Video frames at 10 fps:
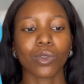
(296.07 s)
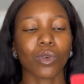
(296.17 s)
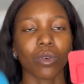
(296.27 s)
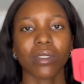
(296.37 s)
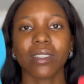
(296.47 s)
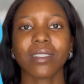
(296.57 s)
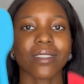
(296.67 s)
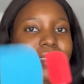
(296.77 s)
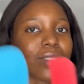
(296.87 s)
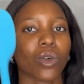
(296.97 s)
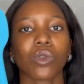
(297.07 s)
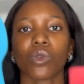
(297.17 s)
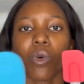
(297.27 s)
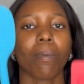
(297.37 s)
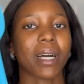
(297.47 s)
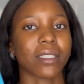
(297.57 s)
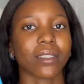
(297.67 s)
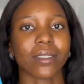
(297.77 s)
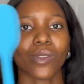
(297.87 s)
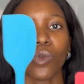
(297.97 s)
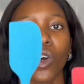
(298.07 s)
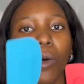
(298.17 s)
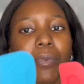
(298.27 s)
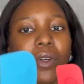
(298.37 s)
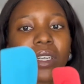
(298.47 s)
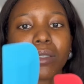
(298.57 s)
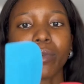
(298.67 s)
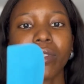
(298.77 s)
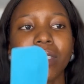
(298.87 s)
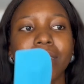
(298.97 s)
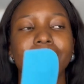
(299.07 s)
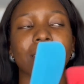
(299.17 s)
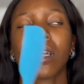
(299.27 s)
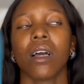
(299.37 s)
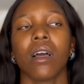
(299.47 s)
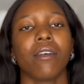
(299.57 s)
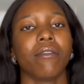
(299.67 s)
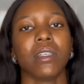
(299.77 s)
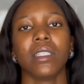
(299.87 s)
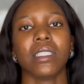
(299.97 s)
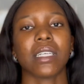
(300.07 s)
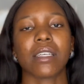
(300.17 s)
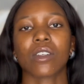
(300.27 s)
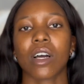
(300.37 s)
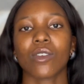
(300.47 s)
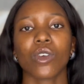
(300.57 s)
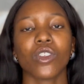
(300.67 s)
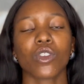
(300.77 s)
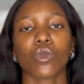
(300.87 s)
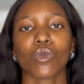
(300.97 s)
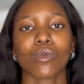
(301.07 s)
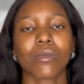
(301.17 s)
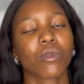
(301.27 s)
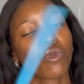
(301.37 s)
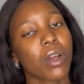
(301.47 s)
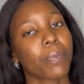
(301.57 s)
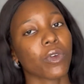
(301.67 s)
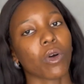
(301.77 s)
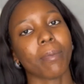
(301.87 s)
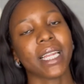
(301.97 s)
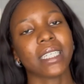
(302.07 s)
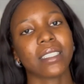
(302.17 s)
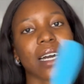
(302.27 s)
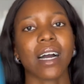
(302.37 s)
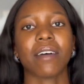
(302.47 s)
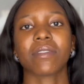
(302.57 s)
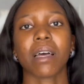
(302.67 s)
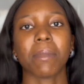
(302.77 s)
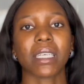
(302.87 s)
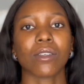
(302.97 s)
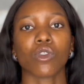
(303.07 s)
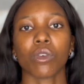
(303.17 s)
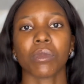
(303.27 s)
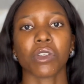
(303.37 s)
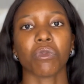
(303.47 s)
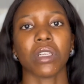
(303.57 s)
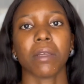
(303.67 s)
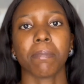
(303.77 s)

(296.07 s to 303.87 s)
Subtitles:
So this is also magic. It will help your experience really nice. You can also use it to scrape your blender after making something really